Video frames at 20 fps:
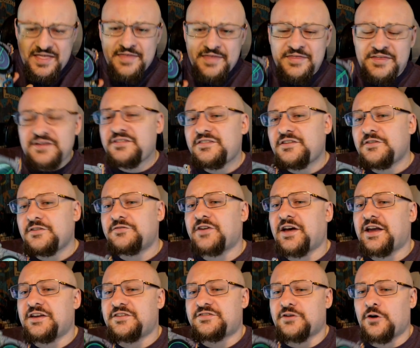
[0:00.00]
this
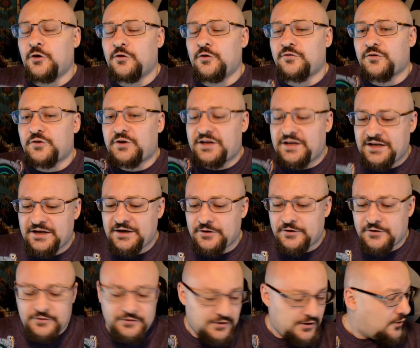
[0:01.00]
device over
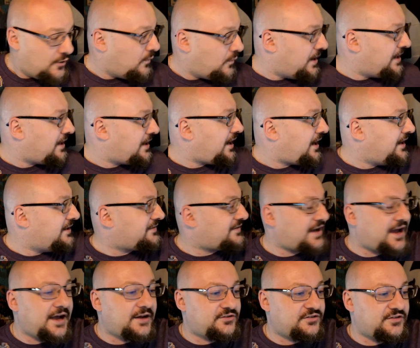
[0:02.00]
here, when I
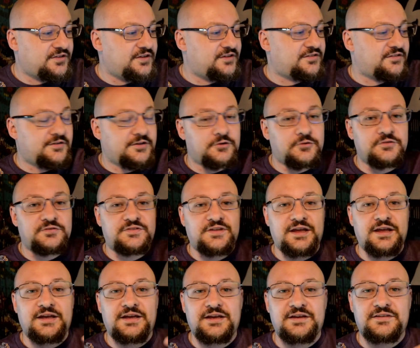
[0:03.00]
attached this little
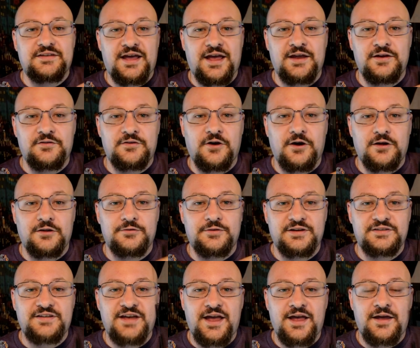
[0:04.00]
dinky
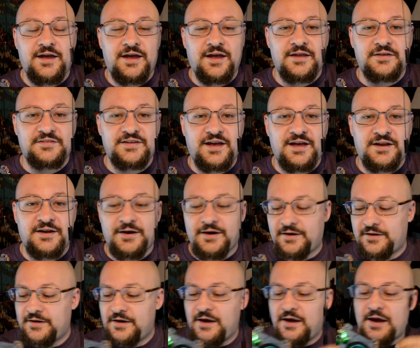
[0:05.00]
$10
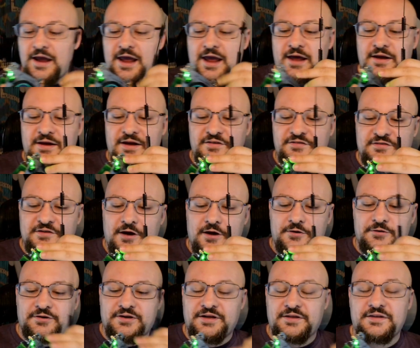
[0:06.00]
antenna and I
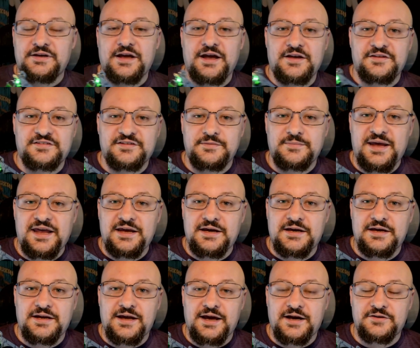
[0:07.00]
soldered in the SMA
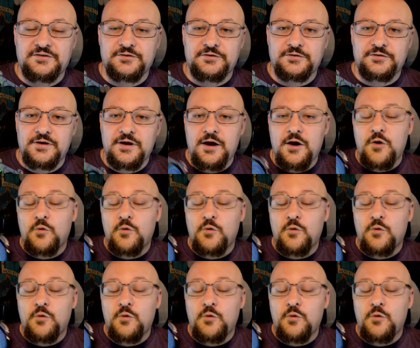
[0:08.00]
connector,